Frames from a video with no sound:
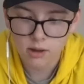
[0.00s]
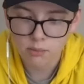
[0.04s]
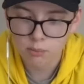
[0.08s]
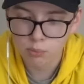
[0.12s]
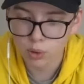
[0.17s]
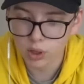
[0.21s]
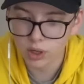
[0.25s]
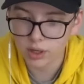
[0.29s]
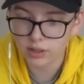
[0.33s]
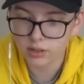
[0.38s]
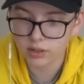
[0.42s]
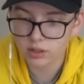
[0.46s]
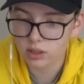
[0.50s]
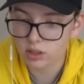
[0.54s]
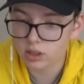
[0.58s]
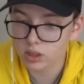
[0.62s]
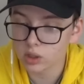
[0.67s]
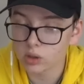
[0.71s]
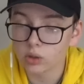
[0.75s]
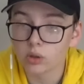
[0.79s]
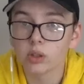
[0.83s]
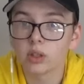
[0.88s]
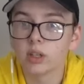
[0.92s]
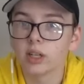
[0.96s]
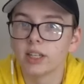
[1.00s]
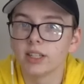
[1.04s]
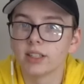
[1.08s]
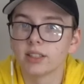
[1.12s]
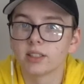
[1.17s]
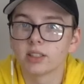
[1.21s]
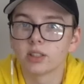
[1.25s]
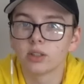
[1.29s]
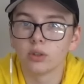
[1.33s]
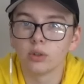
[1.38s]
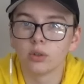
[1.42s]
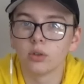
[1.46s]
but still, it's
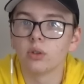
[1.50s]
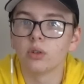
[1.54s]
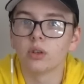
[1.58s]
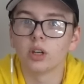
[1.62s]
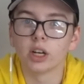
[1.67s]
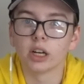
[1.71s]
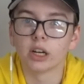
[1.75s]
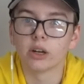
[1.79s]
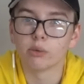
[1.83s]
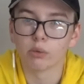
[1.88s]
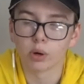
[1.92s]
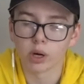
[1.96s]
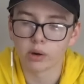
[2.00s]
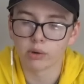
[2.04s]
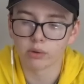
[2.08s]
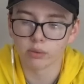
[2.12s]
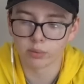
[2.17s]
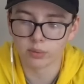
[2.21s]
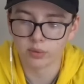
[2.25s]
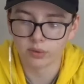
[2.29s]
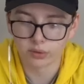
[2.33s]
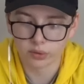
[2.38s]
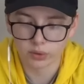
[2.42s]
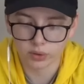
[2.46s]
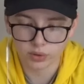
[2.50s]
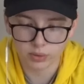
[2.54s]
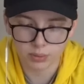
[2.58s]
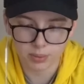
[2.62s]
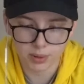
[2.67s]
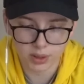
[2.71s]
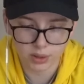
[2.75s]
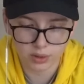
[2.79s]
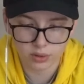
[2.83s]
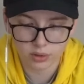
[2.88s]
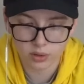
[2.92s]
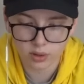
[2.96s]
still a great removal
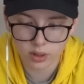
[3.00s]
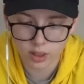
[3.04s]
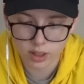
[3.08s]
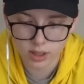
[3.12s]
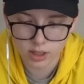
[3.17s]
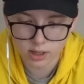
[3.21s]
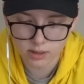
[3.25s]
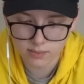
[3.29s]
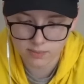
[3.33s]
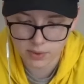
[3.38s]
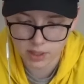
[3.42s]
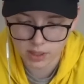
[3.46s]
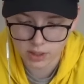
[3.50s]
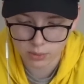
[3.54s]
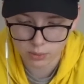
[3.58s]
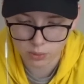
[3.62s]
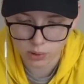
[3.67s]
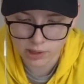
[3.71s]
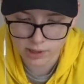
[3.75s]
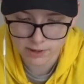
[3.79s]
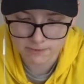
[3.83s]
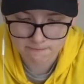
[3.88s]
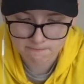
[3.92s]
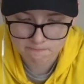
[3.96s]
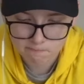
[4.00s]
spell in a way.